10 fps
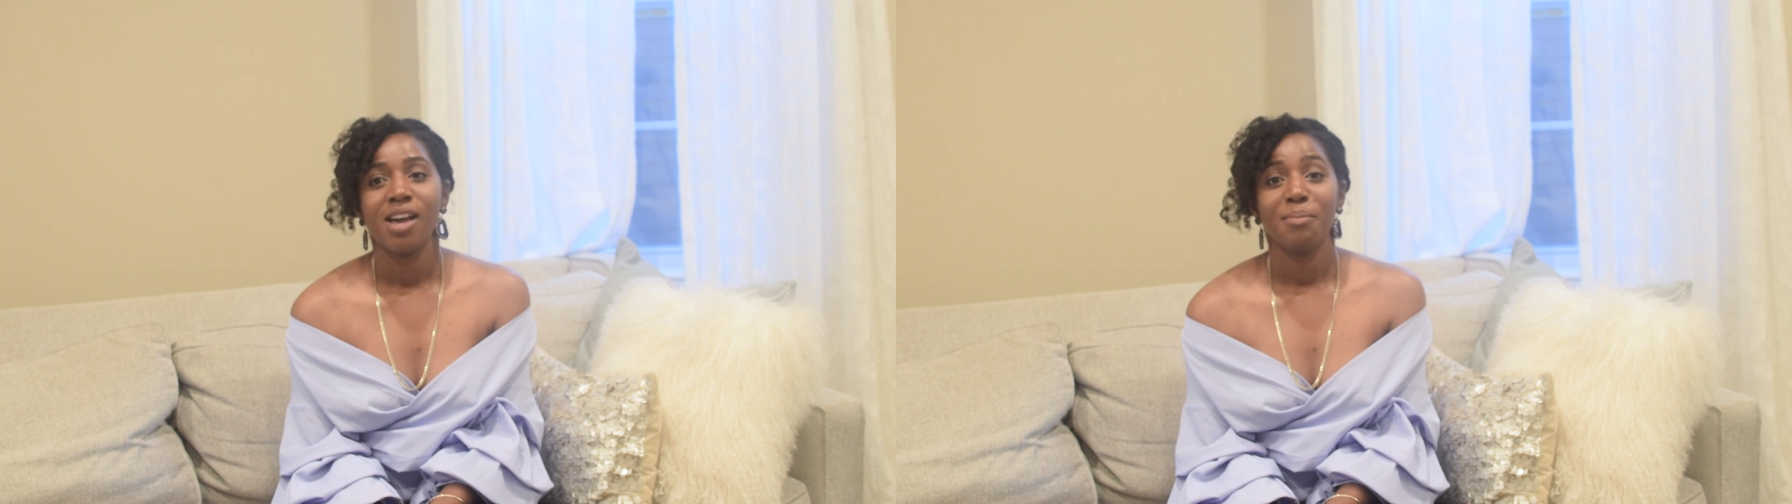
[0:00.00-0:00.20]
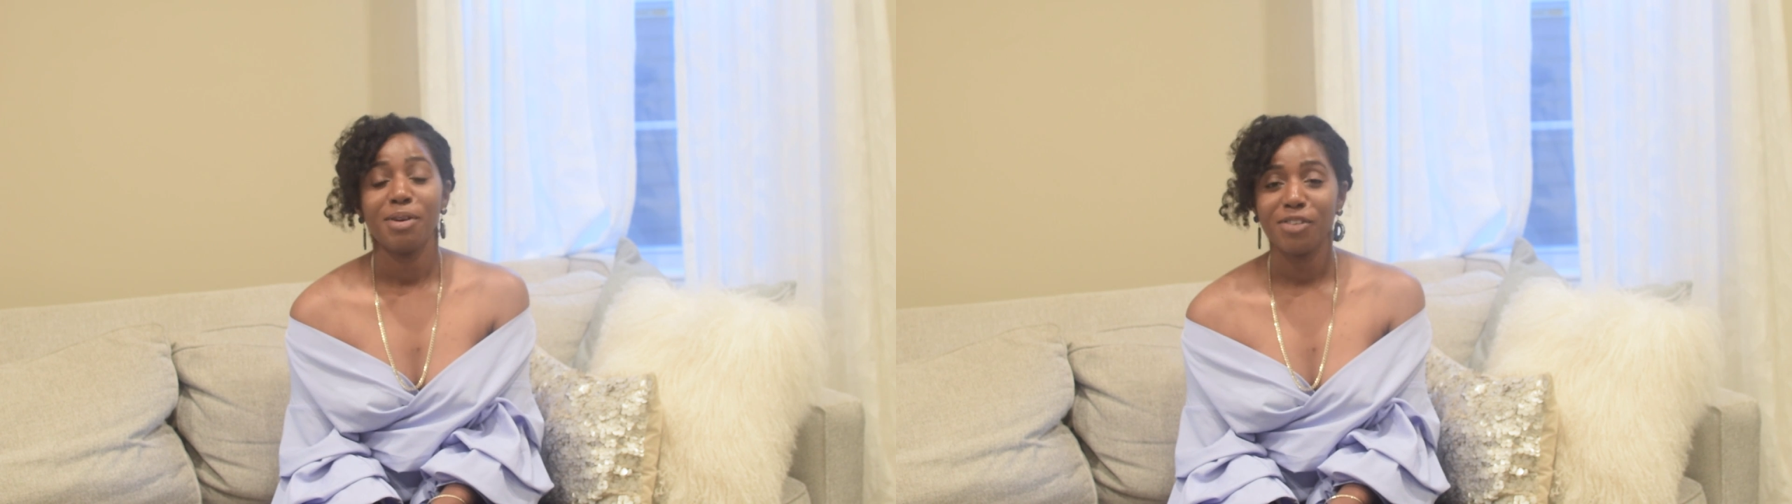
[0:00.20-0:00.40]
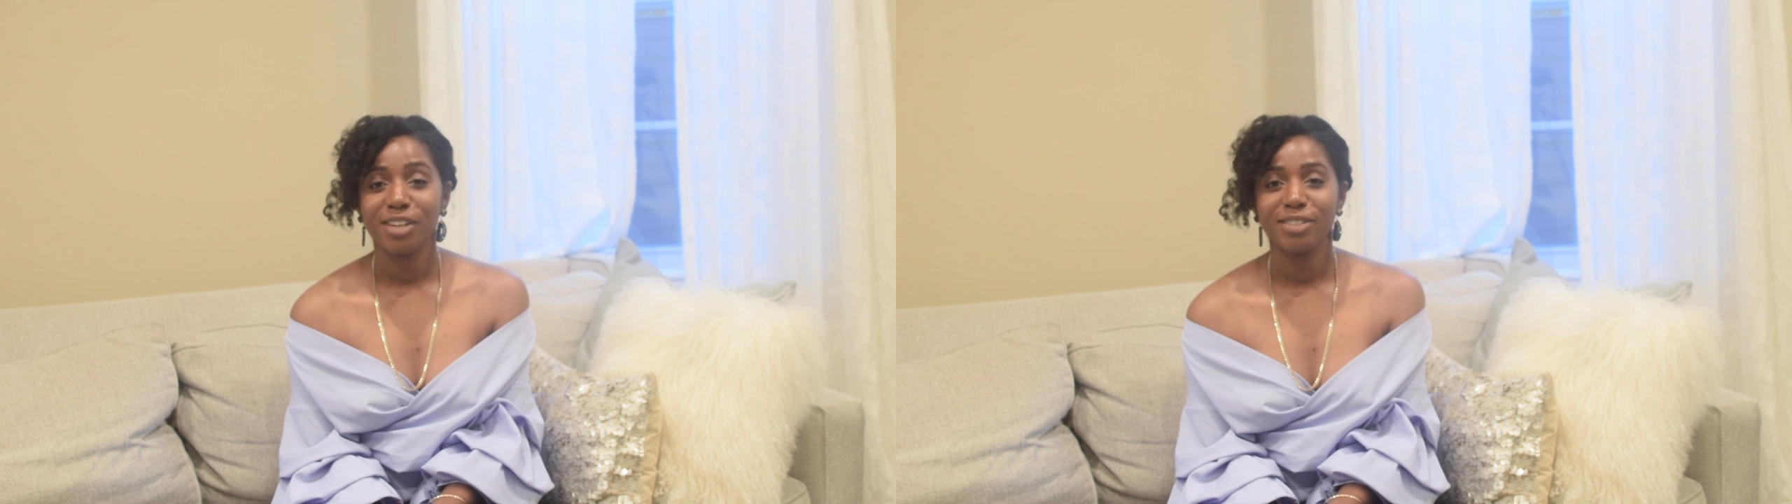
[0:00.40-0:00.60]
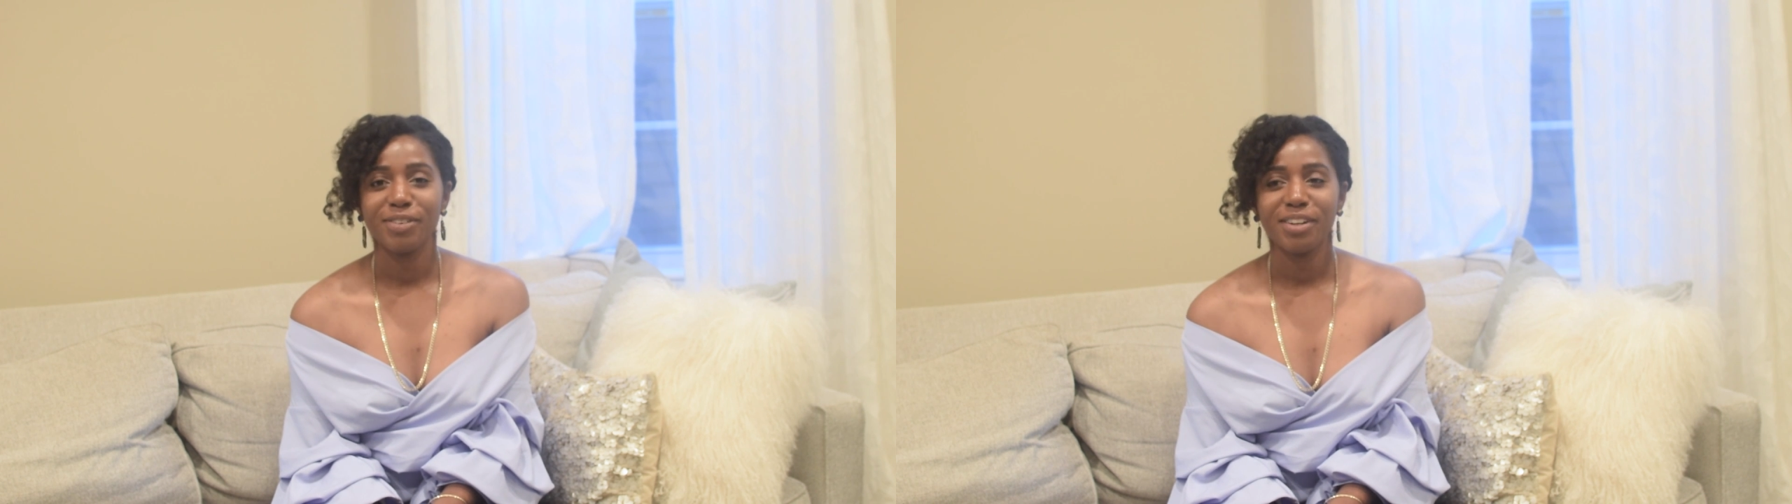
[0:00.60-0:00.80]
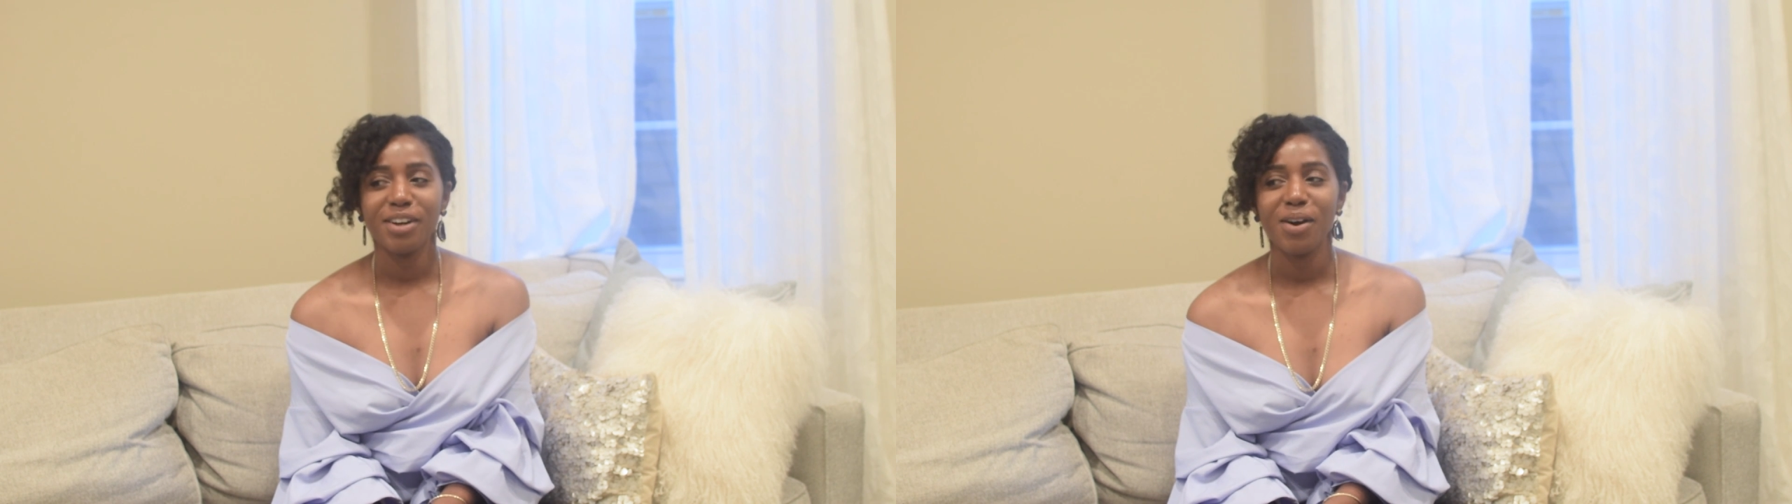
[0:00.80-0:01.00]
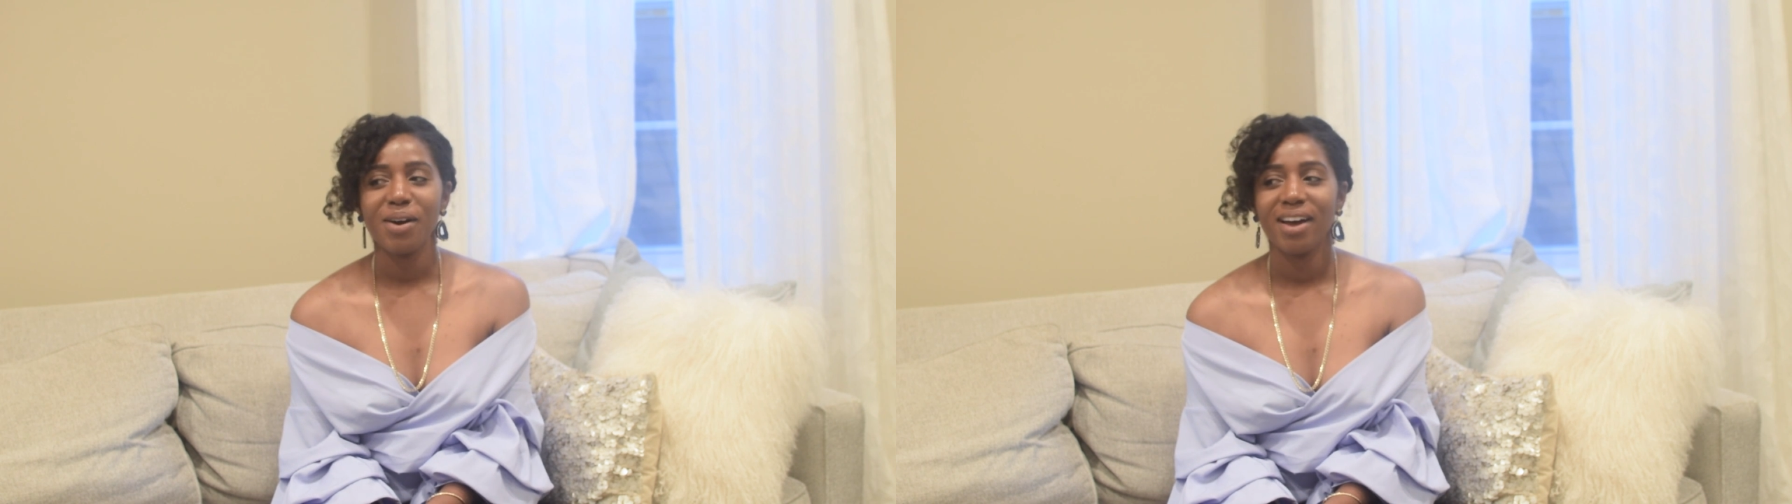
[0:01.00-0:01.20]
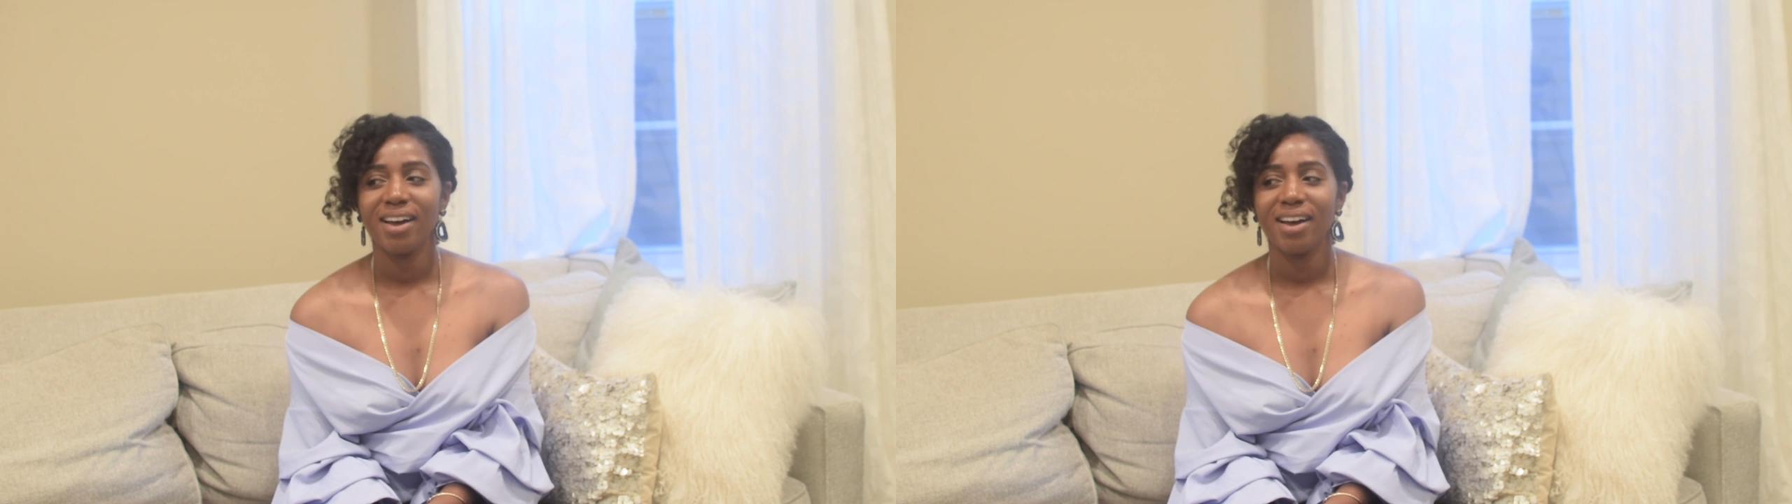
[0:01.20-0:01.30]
my first video.